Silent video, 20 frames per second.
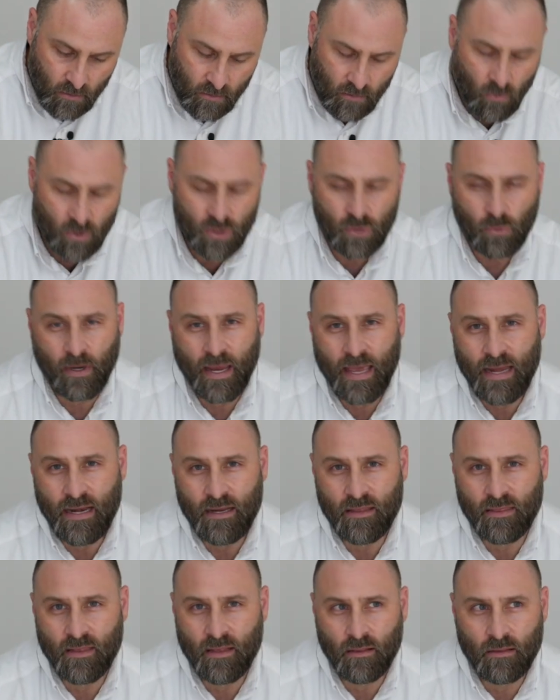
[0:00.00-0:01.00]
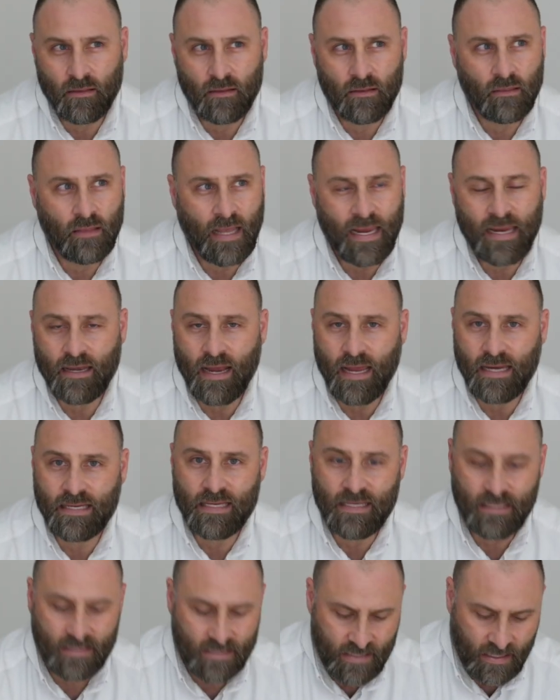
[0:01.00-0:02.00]
was created in the late
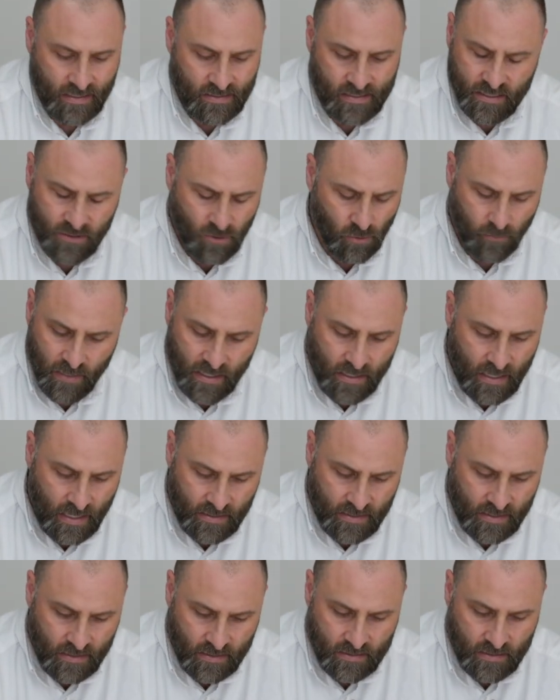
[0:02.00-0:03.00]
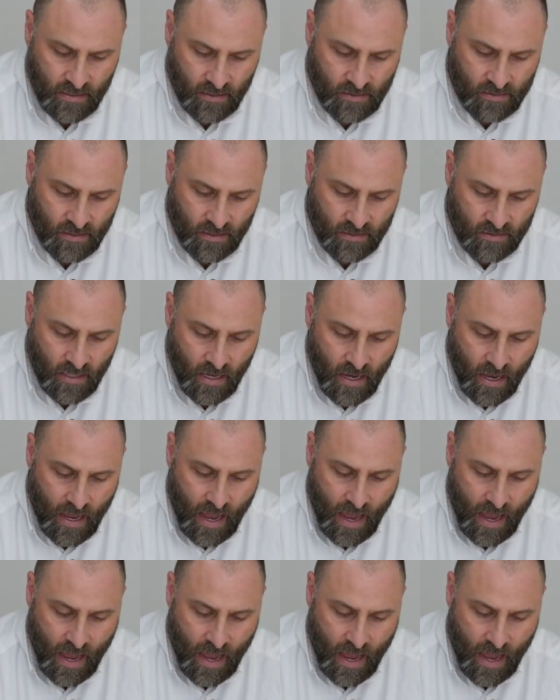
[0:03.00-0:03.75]
1960s or mid 1960s,